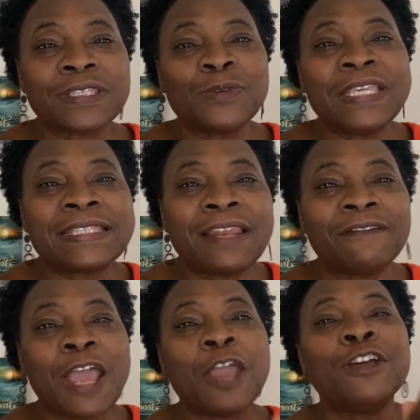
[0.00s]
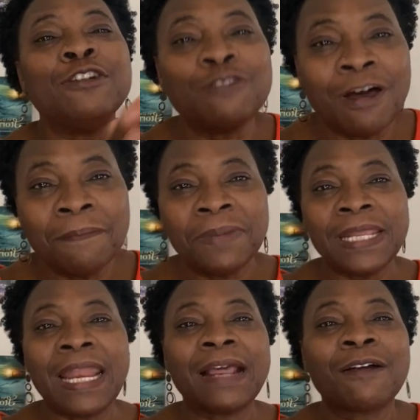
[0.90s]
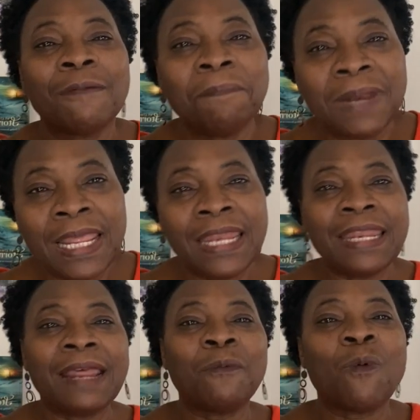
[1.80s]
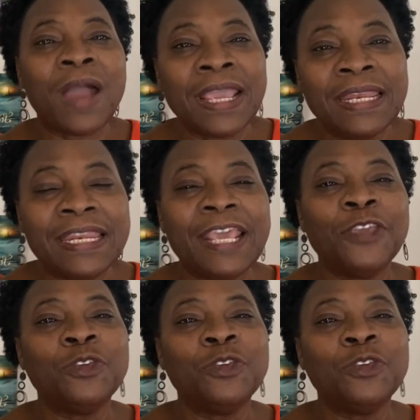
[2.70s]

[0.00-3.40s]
So instead of grumbling and complaining and whining,